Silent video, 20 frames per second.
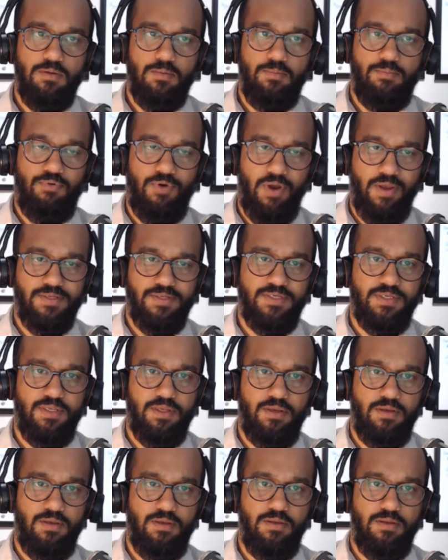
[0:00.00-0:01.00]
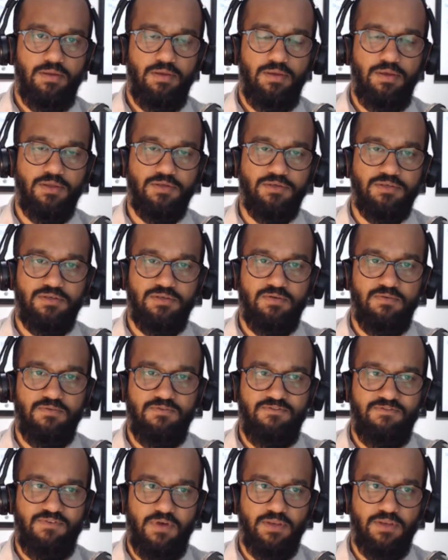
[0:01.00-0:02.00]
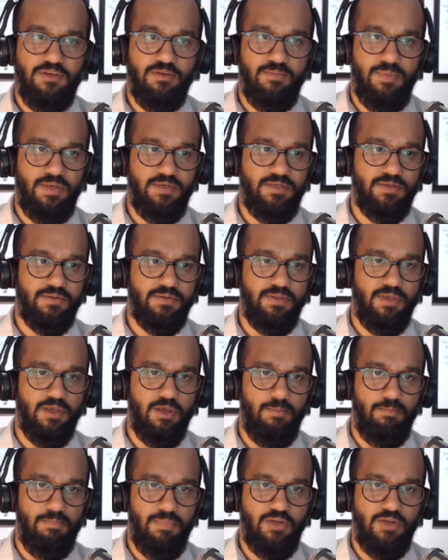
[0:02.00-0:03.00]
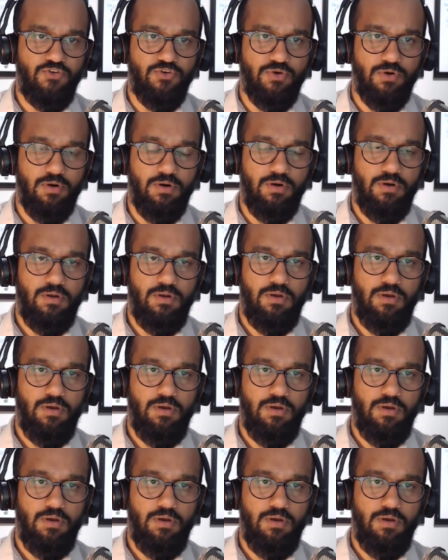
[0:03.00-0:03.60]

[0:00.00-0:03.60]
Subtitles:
Pricing is fundamentally a measure